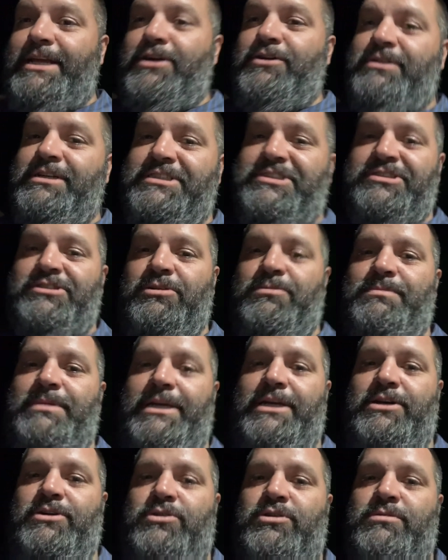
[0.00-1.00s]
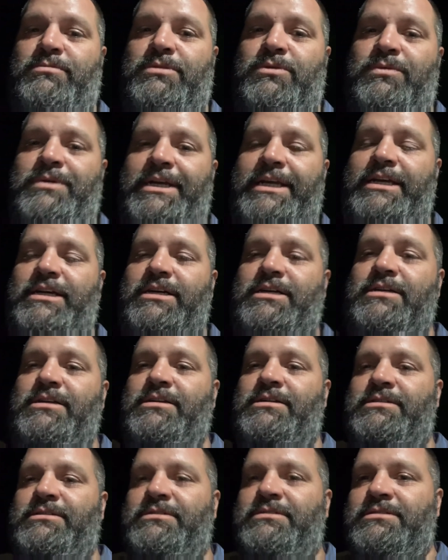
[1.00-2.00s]
this is going to be on, but we uh
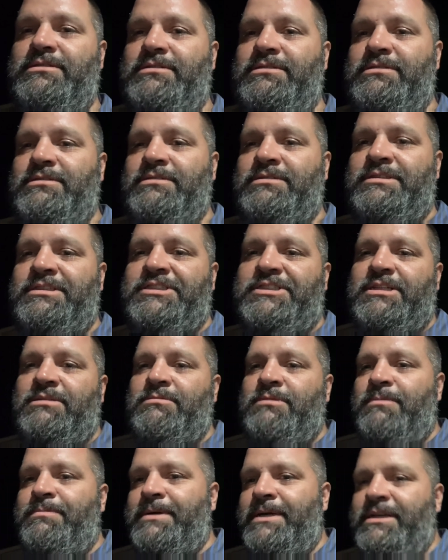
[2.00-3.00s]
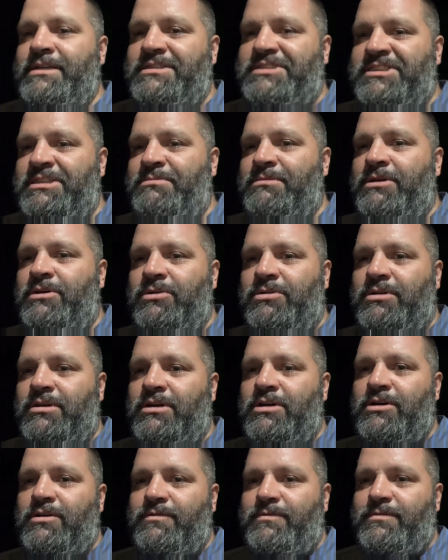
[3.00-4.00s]
just come up here to see my uncle
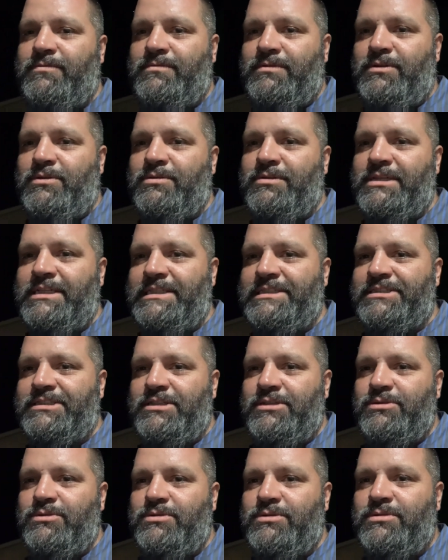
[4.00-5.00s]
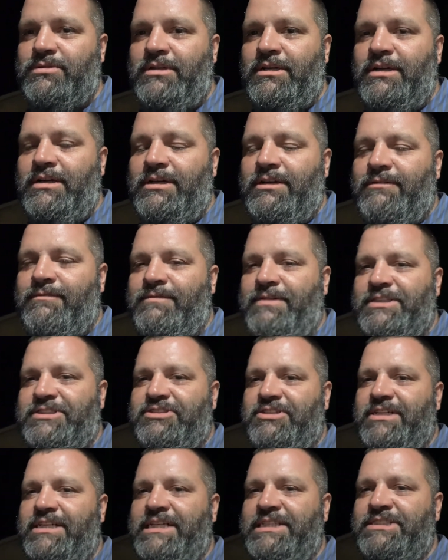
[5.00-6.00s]
off on his little
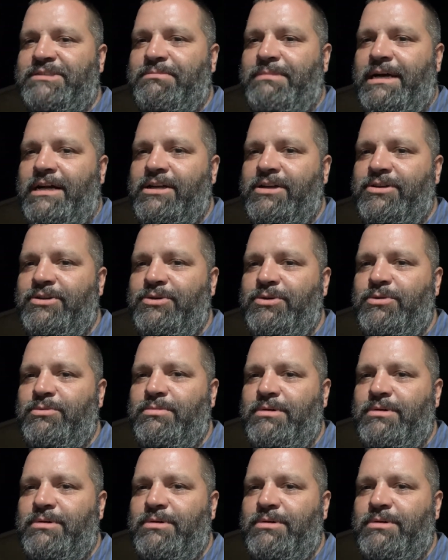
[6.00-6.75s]
venture that he's about to do.